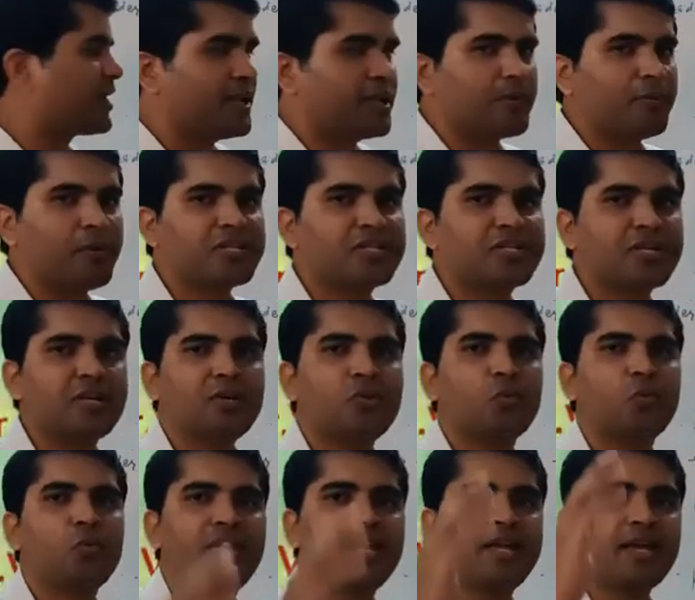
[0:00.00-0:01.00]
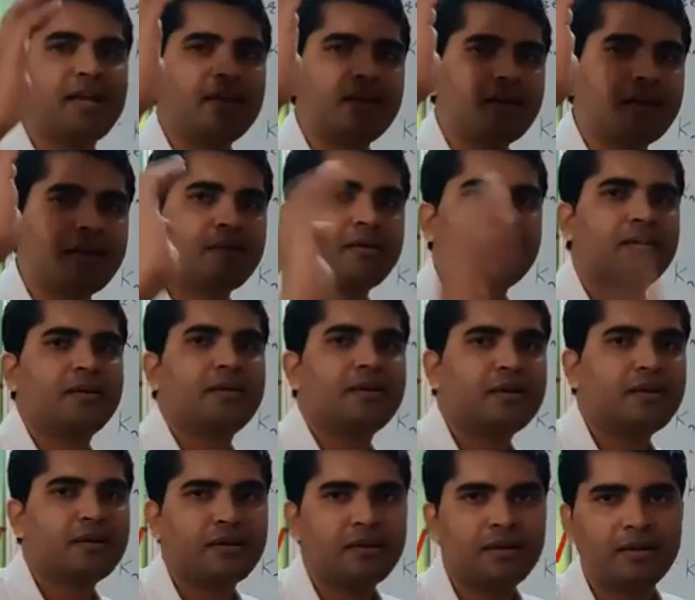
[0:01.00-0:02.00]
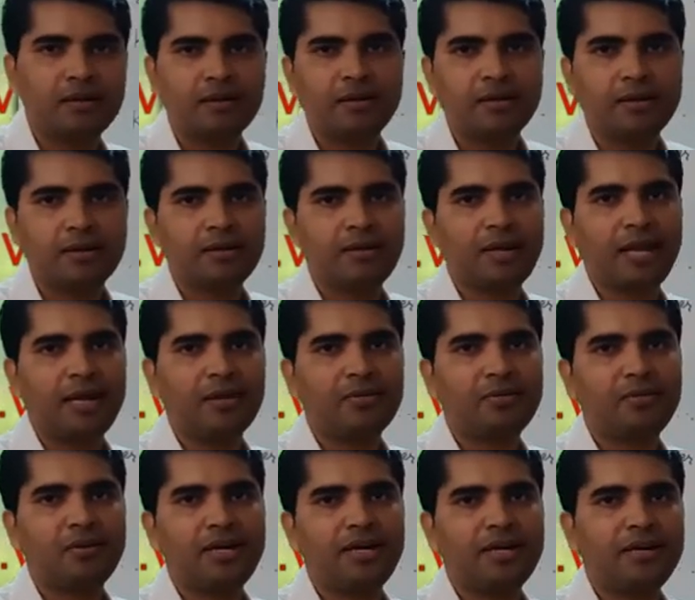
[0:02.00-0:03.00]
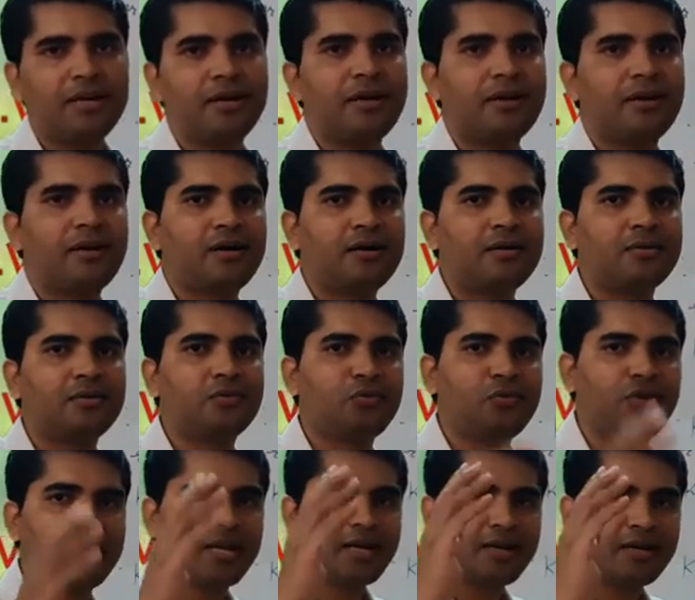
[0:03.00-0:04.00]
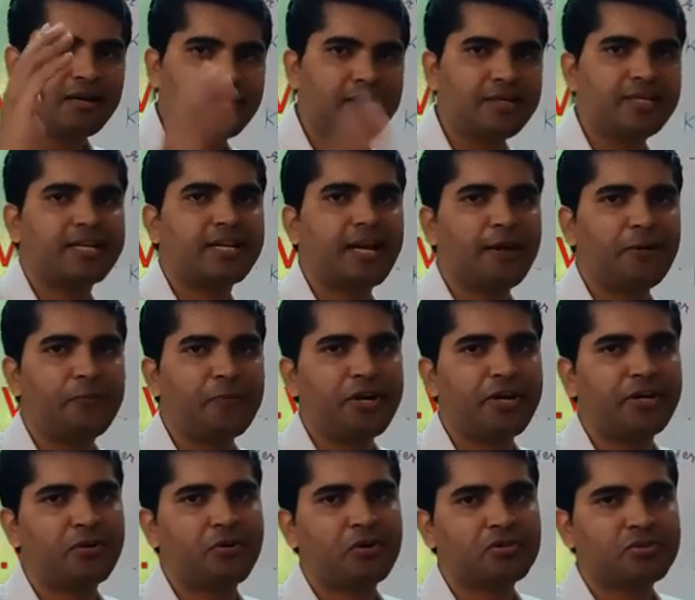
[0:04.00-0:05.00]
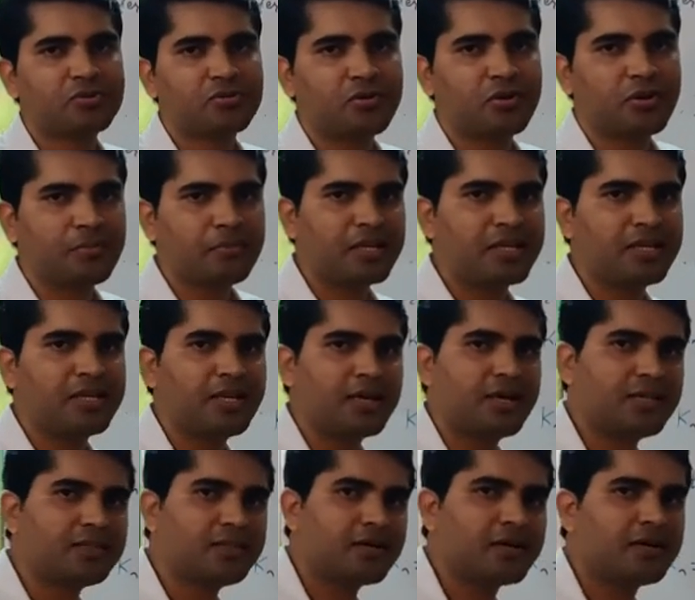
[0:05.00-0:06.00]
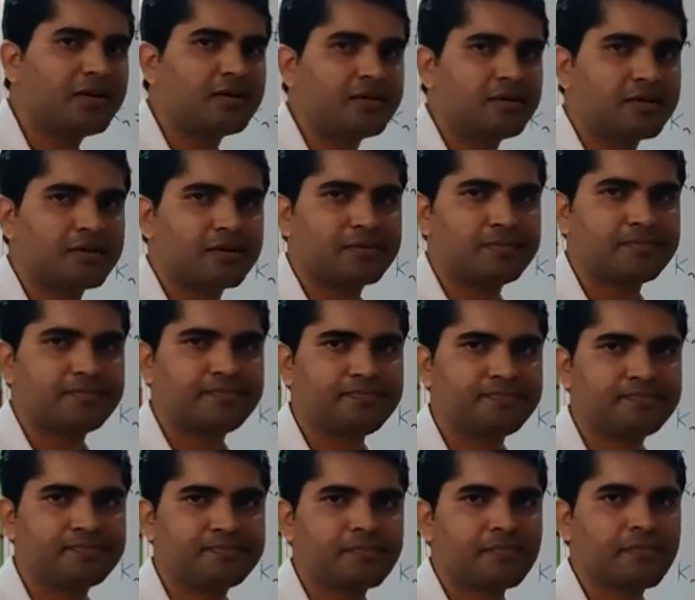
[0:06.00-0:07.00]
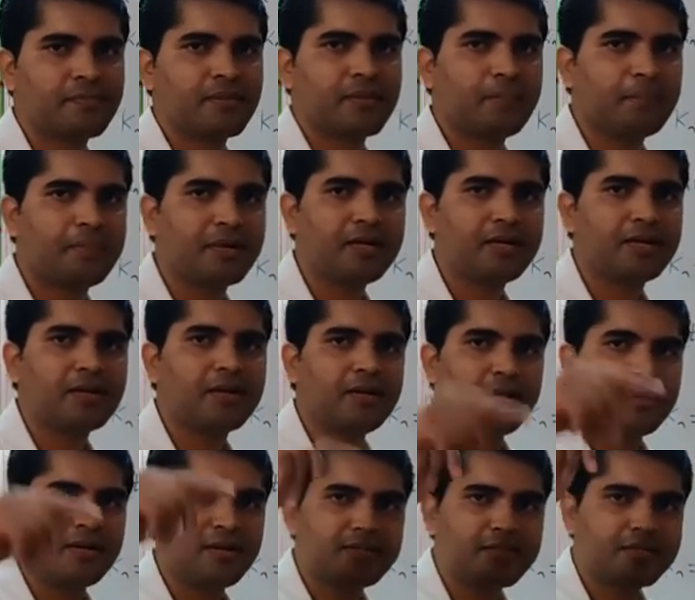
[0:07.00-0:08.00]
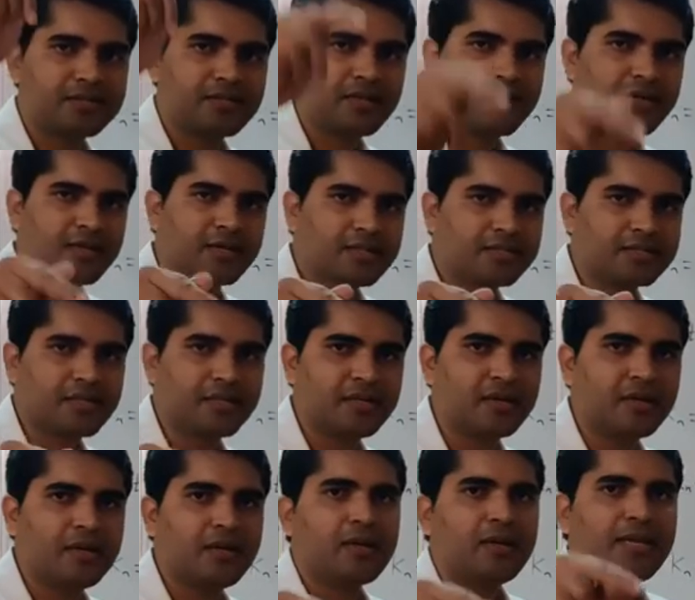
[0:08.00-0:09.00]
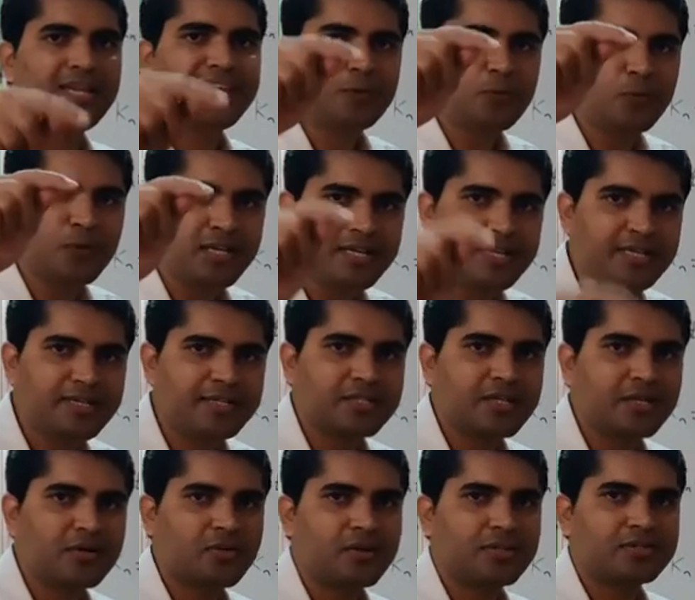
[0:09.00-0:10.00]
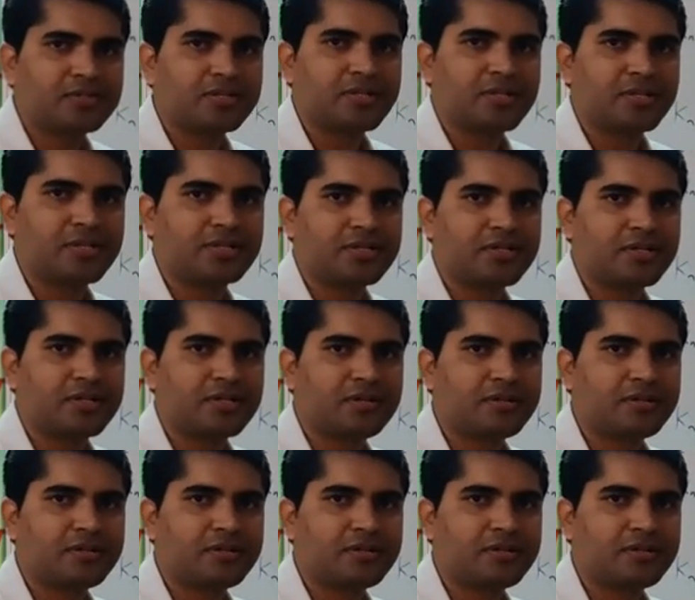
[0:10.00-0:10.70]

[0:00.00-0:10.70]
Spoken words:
equation, we can calculate, we can derive rate constant of any other order. But necessary condition, equal initial concentration,